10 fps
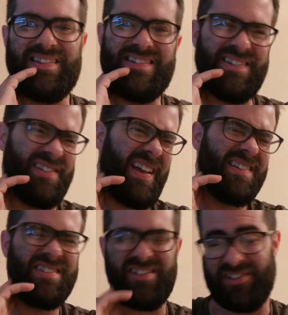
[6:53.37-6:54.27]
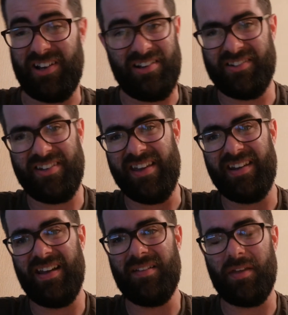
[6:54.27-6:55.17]
just can't see
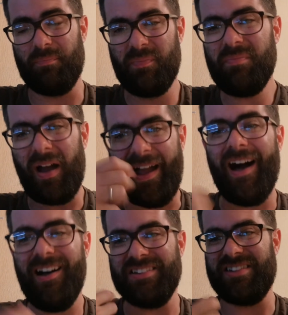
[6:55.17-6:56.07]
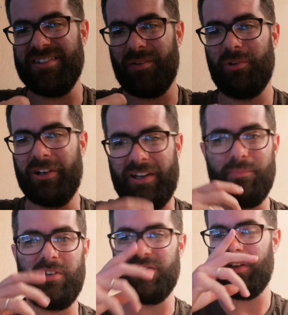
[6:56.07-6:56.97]
it. My heart says I want
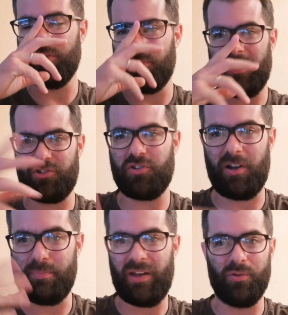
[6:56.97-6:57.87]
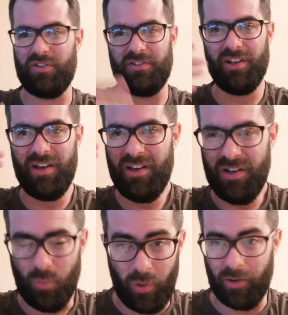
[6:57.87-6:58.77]
Himki to go to extra time penalties,
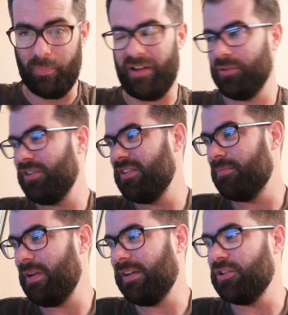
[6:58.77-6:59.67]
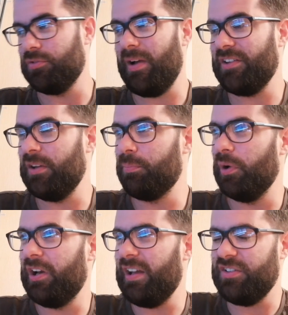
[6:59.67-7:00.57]
win on penalties and make it dramatic,
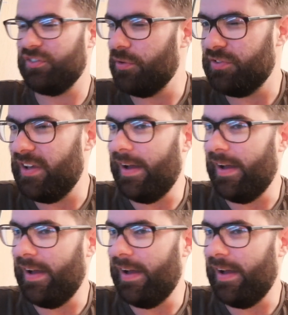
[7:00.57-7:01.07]
but I just don't see it